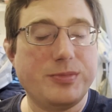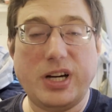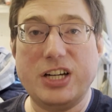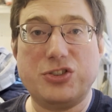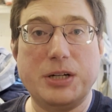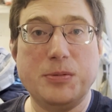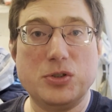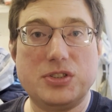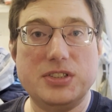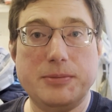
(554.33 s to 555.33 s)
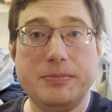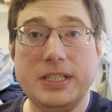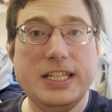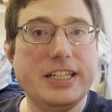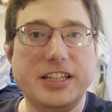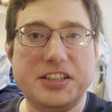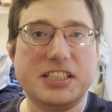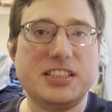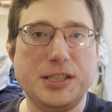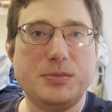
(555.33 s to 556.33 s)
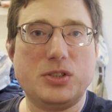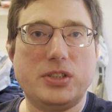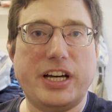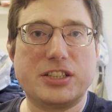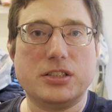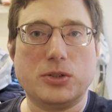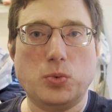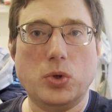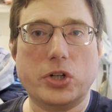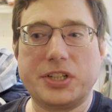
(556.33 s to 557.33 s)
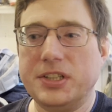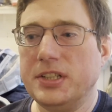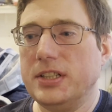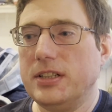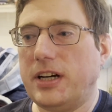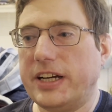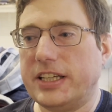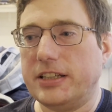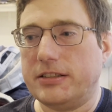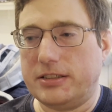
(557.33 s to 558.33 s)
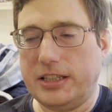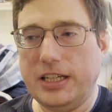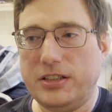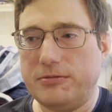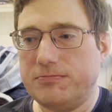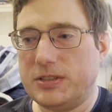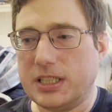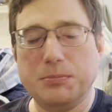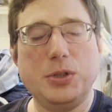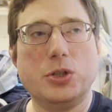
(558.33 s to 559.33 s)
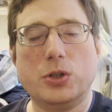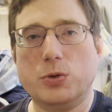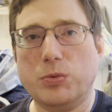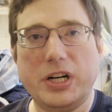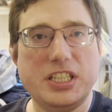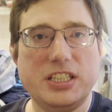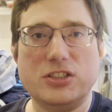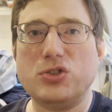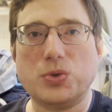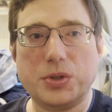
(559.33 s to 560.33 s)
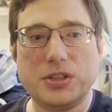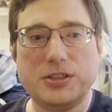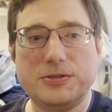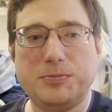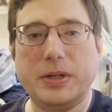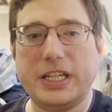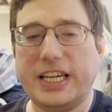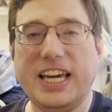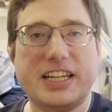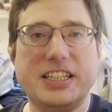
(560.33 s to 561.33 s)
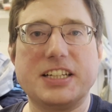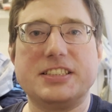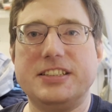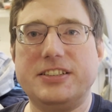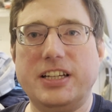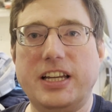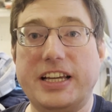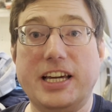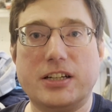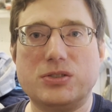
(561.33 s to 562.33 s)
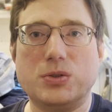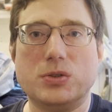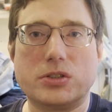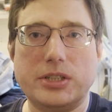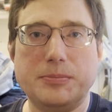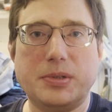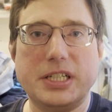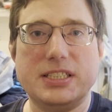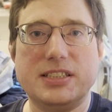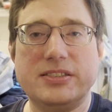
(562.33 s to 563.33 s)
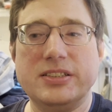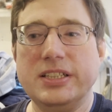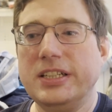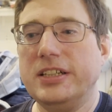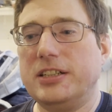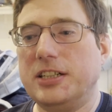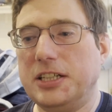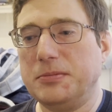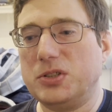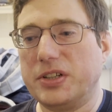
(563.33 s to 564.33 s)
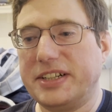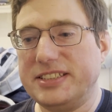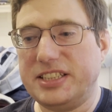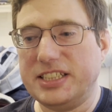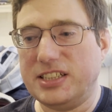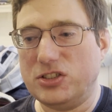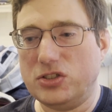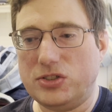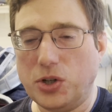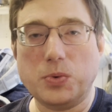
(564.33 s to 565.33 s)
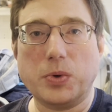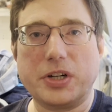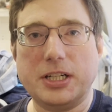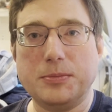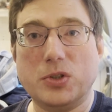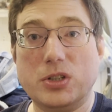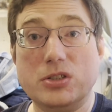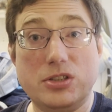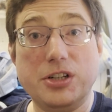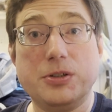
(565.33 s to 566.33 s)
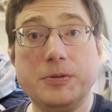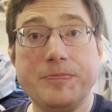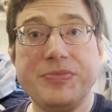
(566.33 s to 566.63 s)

I tried most of them. Nothing seems to actually work. I can get the computer running, sort of, but it can't connect to the internet. I can't control the screen brightness. There's all kinds of things that just don't work anymore. So